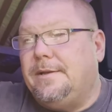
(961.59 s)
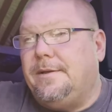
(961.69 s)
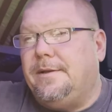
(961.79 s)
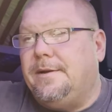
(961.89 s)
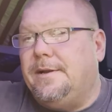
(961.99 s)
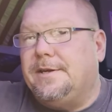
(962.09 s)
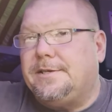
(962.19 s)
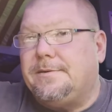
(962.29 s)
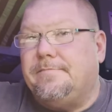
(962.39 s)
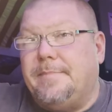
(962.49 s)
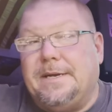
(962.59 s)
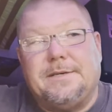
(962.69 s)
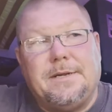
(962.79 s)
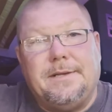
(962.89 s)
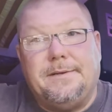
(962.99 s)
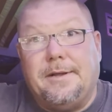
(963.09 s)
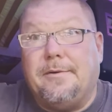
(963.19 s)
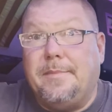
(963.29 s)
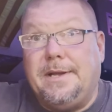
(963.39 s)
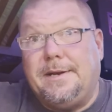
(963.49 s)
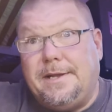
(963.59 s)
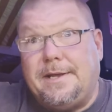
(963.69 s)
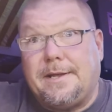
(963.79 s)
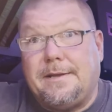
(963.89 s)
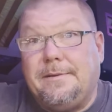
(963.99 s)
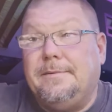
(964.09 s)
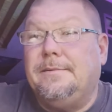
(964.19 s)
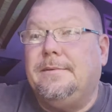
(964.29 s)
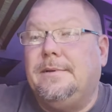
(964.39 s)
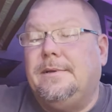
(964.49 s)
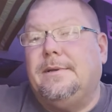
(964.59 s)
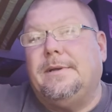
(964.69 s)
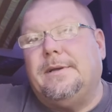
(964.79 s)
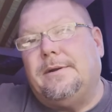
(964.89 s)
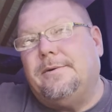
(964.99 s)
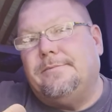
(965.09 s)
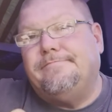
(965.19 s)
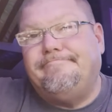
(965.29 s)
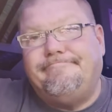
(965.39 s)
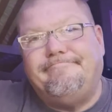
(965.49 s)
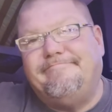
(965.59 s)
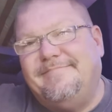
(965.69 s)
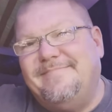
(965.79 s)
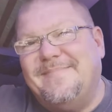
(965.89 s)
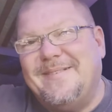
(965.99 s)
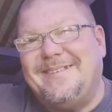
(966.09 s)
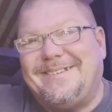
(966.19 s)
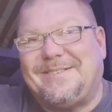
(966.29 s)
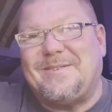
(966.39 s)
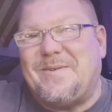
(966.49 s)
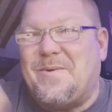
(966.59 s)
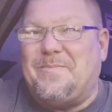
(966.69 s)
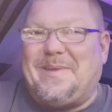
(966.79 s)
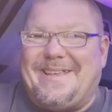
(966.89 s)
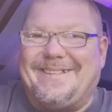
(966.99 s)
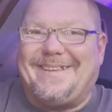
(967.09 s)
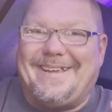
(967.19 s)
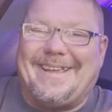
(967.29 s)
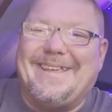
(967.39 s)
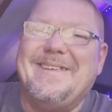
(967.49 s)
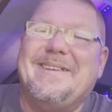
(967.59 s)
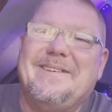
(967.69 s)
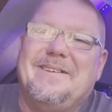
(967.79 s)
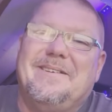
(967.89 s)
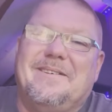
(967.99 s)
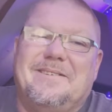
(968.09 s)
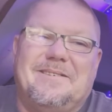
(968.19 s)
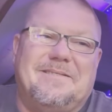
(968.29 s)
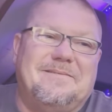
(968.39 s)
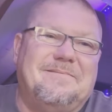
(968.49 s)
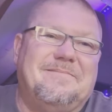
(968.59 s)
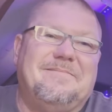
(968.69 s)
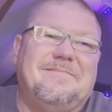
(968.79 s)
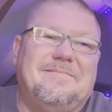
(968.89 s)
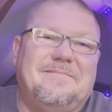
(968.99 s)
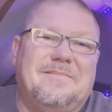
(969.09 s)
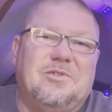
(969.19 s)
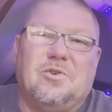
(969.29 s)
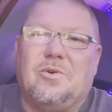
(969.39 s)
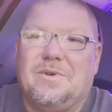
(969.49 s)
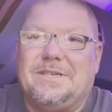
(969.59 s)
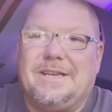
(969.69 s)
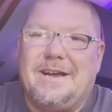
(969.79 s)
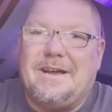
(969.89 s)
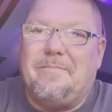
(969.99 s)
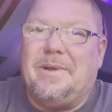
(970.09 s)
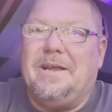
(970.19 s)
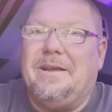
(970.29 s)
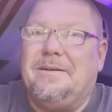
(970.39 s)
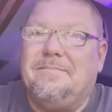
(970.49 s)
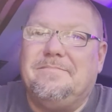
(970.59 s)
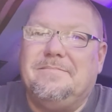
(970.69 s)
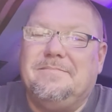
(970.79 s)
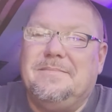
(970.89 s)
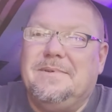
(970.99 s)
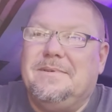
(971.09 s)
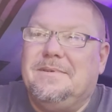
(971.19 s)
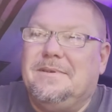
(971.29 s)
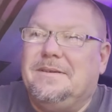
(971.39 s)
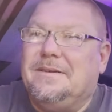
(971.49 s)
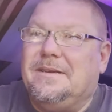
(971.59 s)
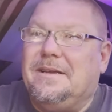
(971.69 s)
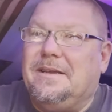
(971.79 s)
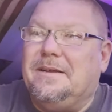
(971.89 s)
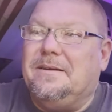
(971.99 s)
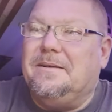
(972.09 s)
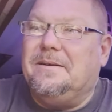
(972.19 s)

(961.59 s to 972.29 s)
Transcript: in this, basically, don't be a dick, you know. So don't be a dick. Enjoy what you got, man. And